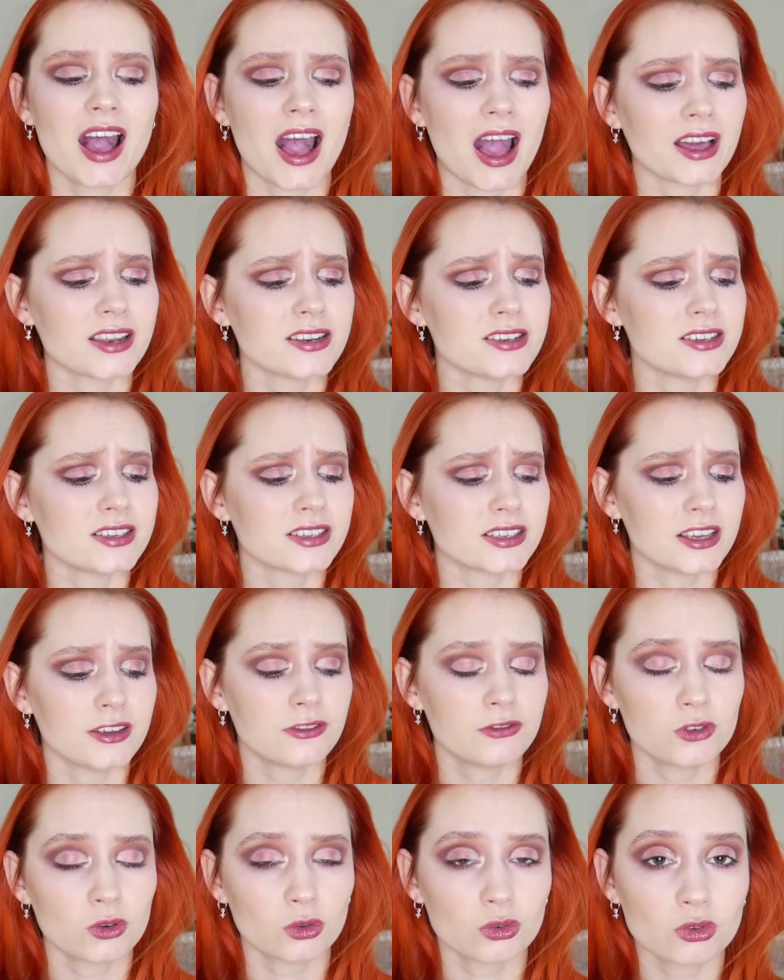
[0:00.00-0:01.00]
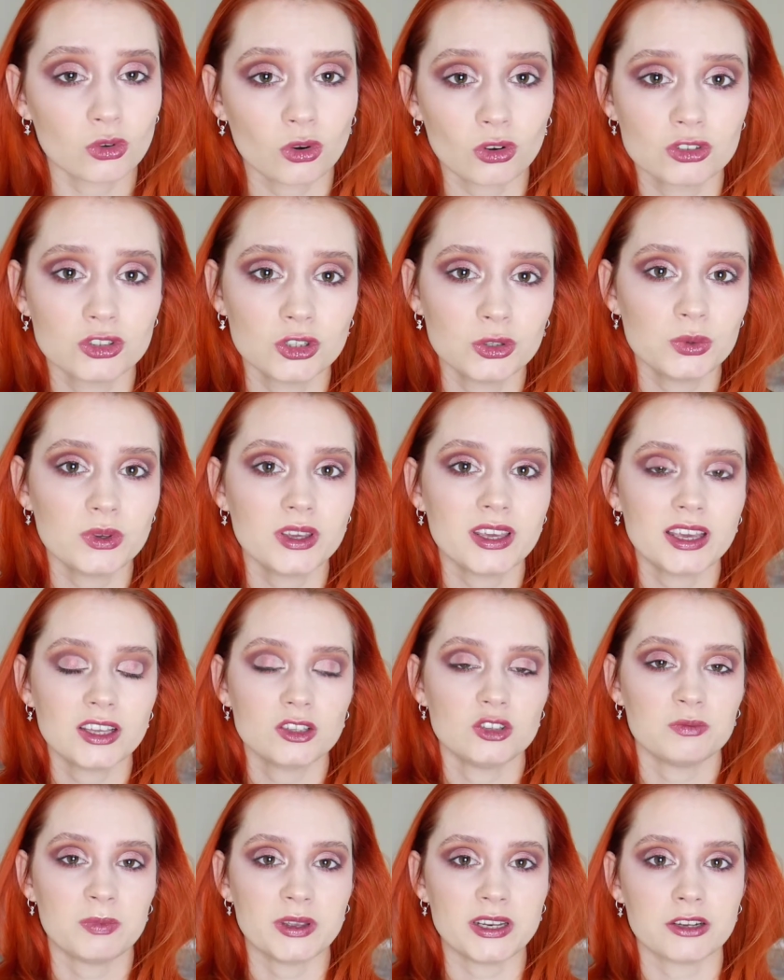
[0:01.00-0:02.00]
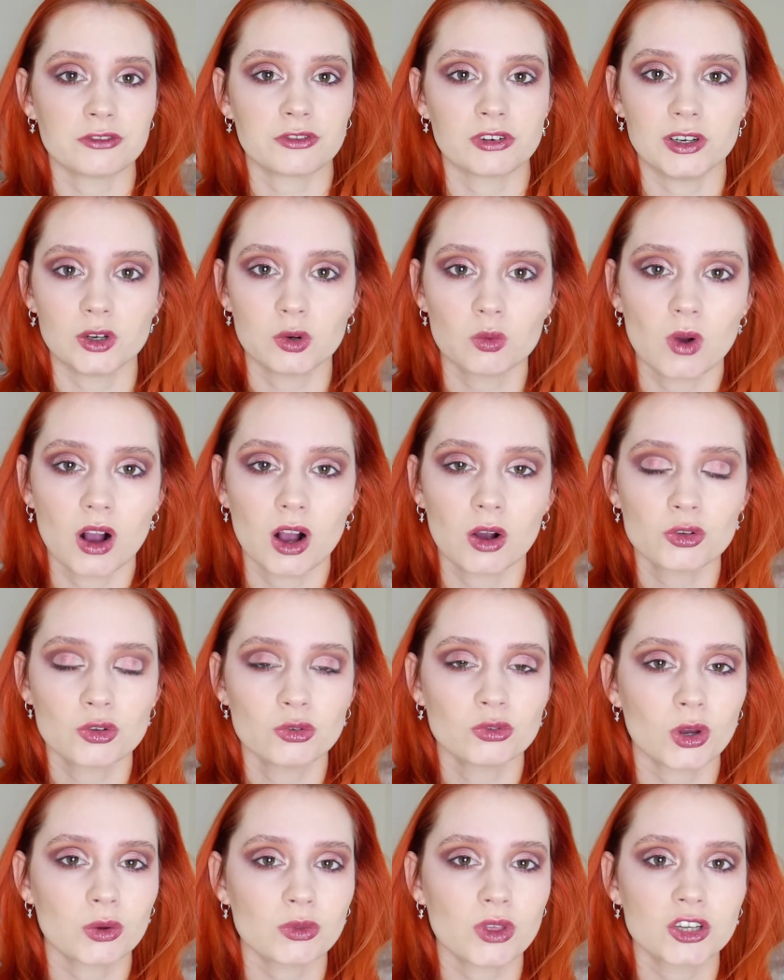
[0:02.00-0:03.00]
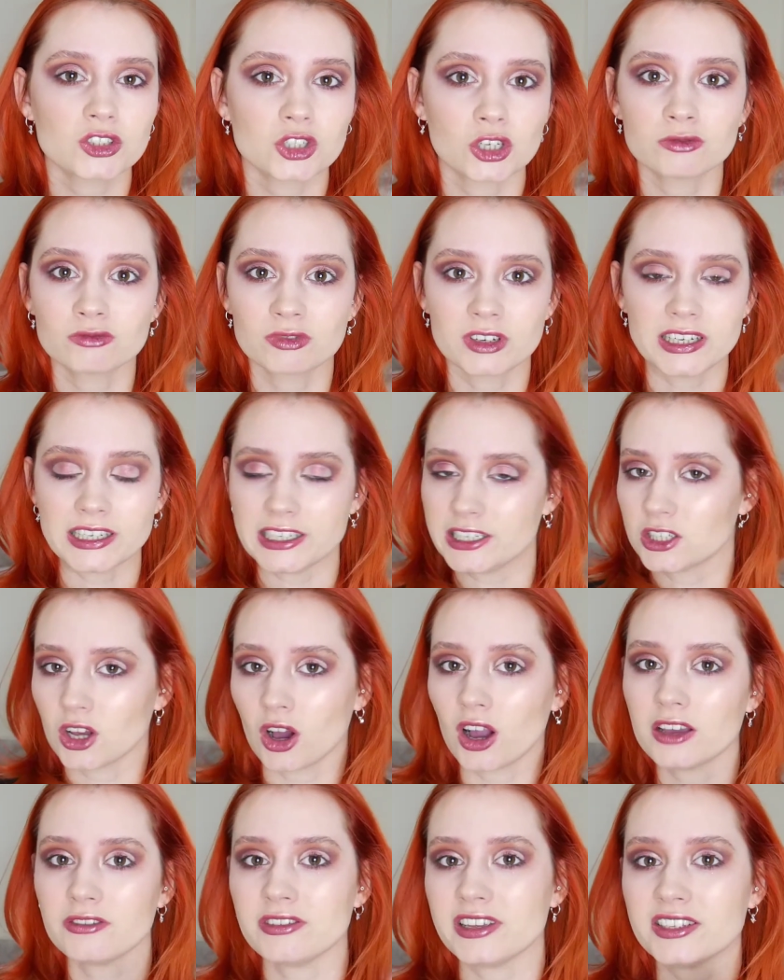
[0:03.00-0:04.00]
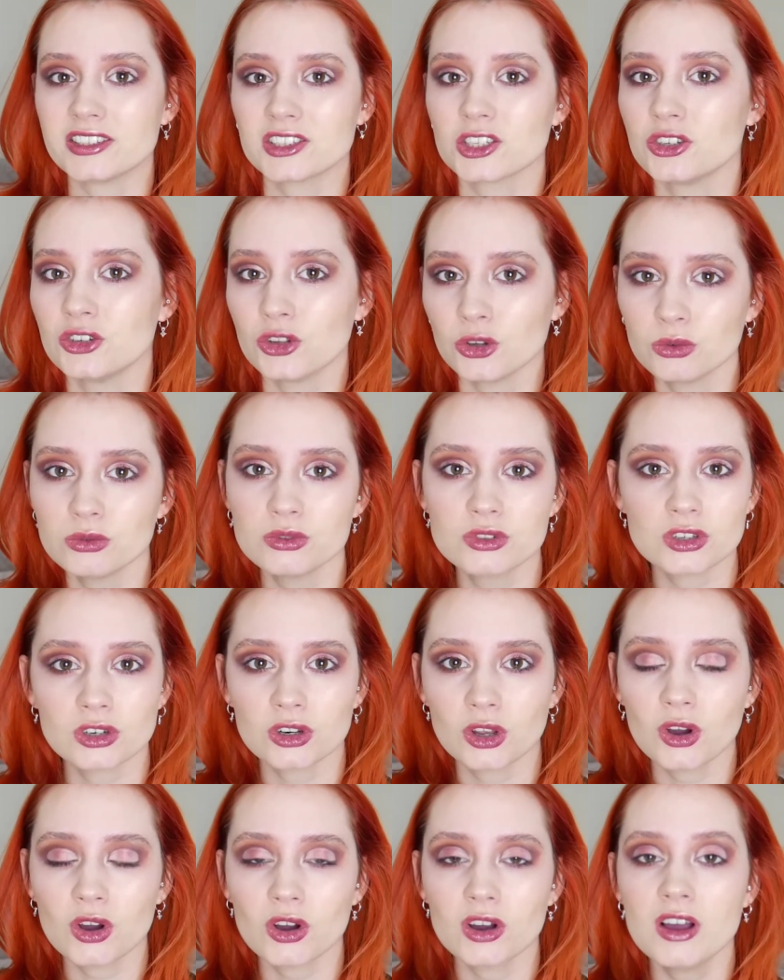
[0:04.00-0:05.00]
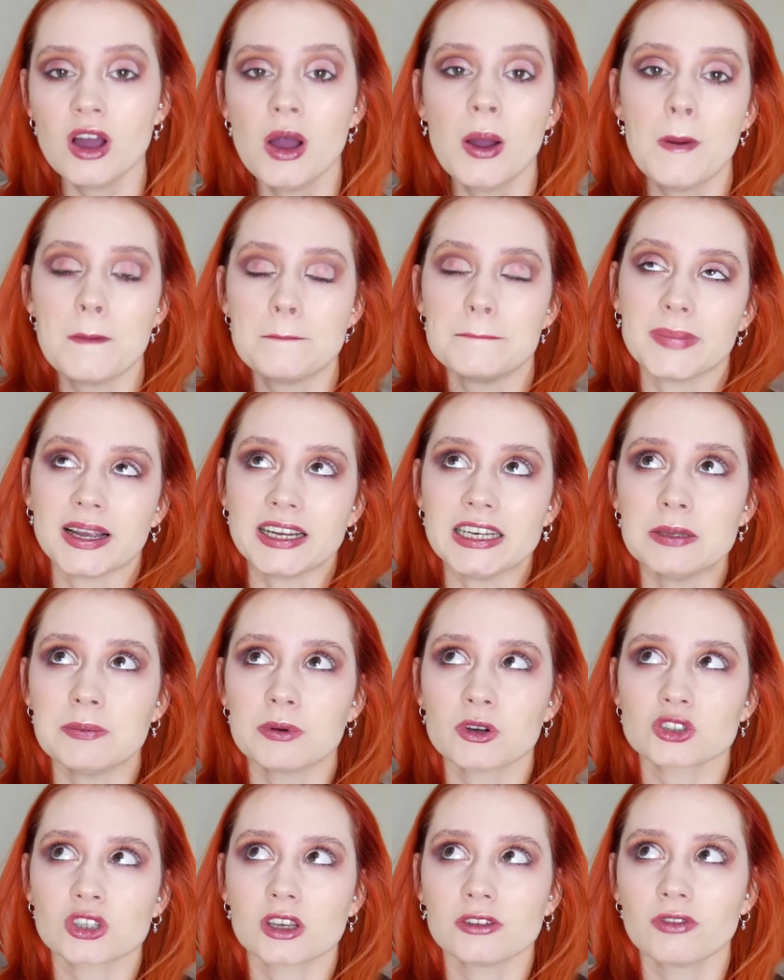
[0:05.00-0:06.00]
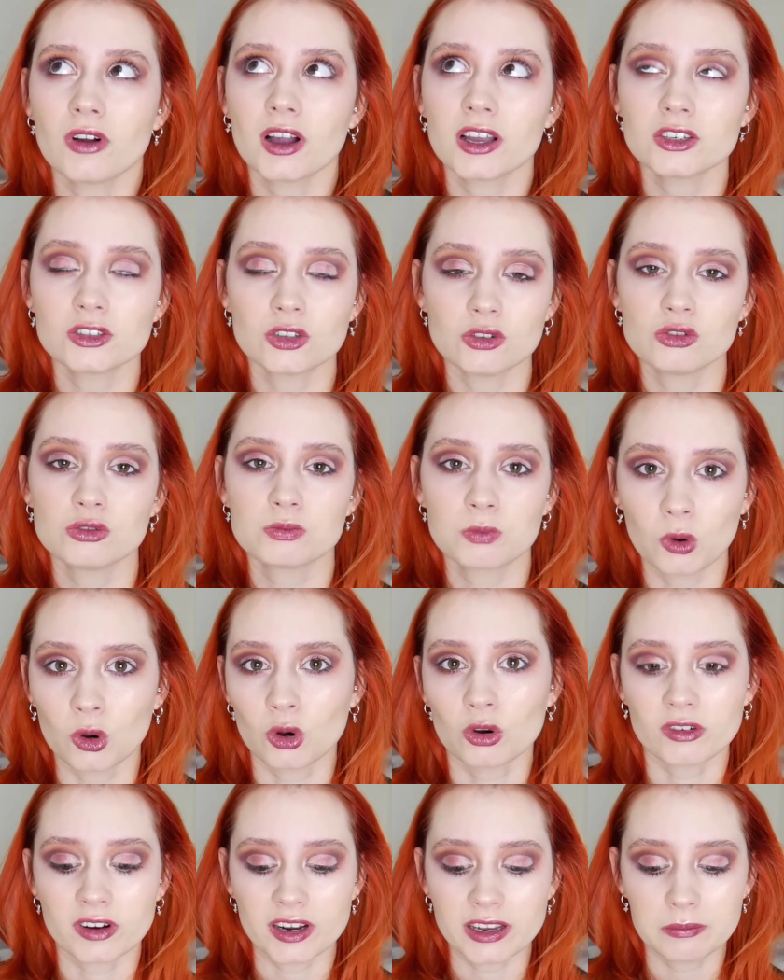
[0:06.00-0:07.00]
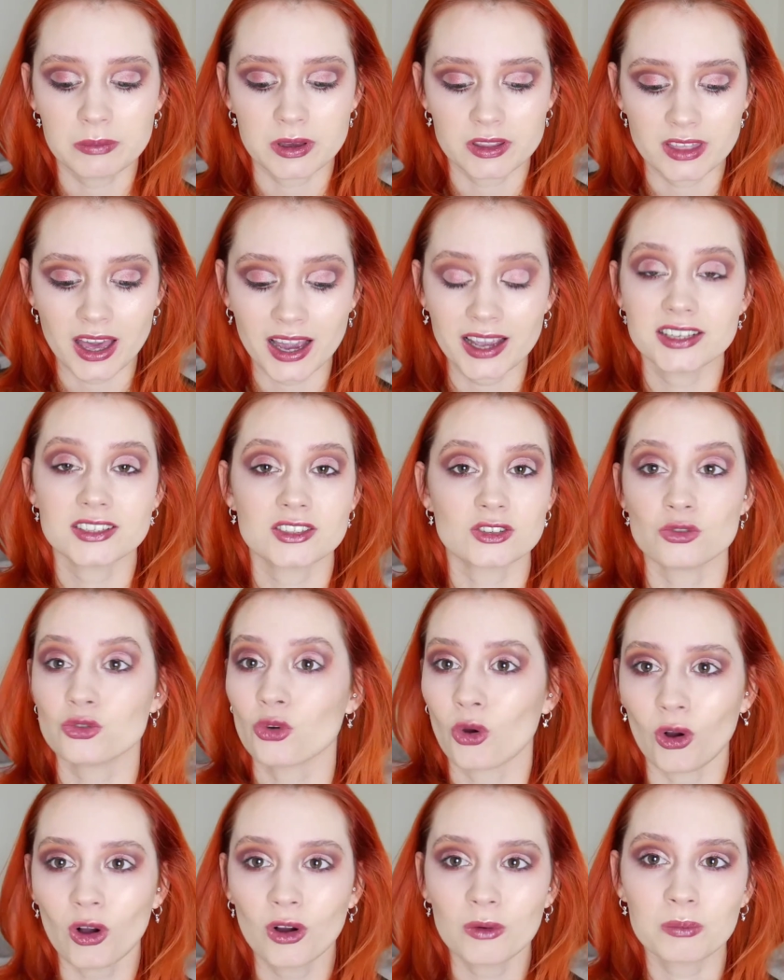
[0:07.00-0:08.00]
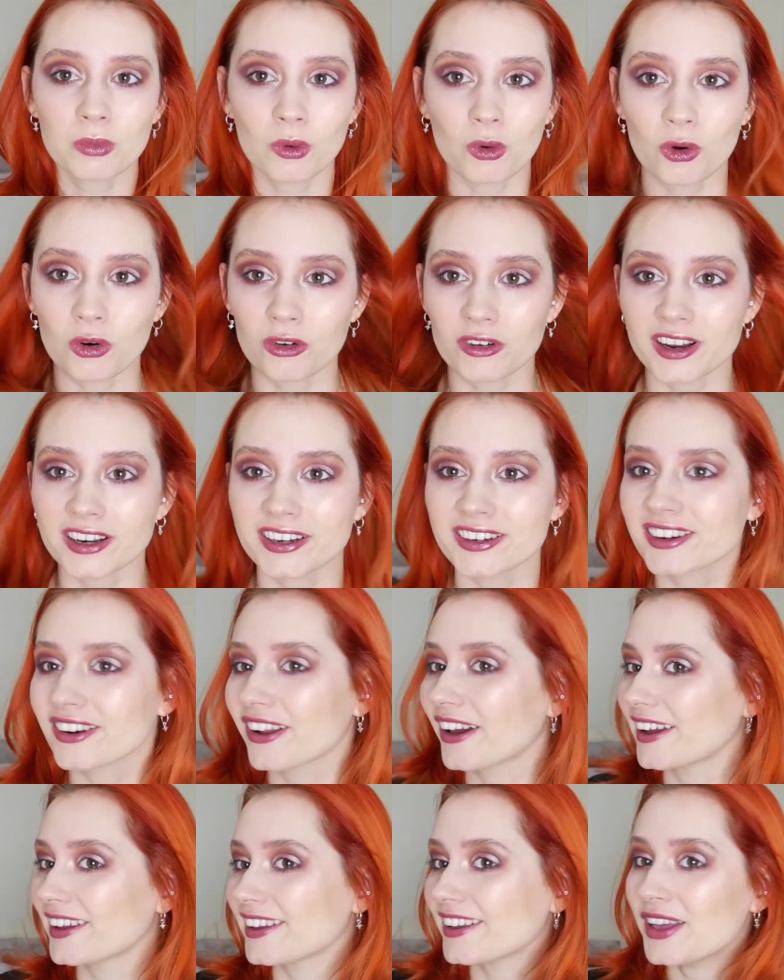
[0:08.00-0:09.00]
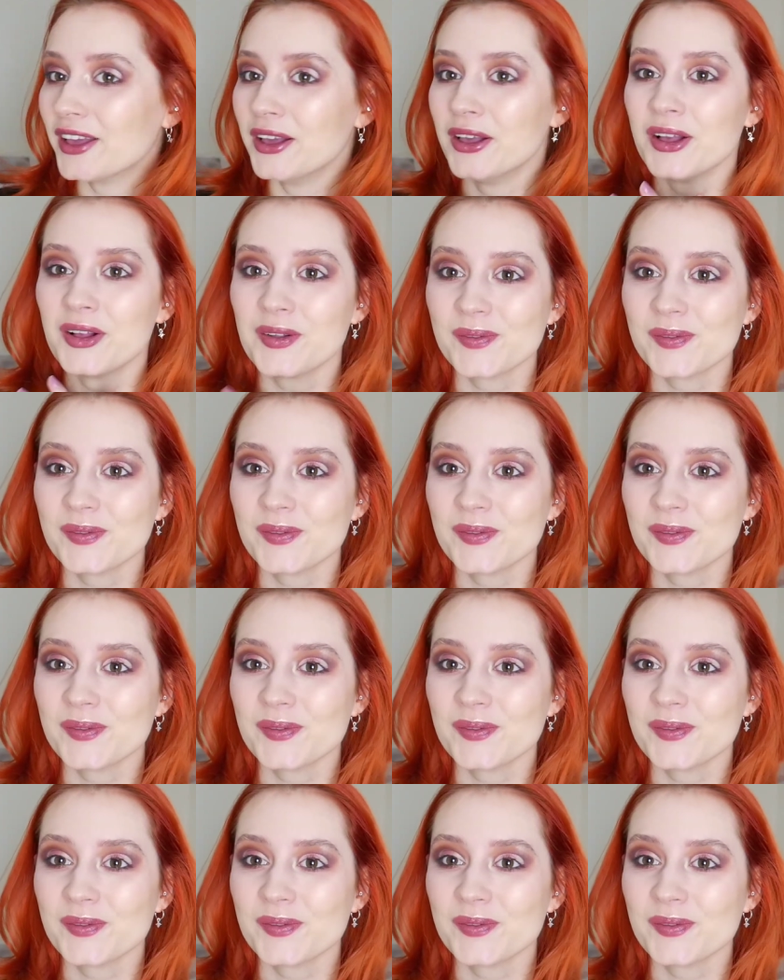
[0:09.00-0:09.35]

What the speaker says: And if you're not new here and you've been here for a little while, you'll know that I don't really dive into nudes a lot. Mainly because I find nudes boring, but that is not boring. Like,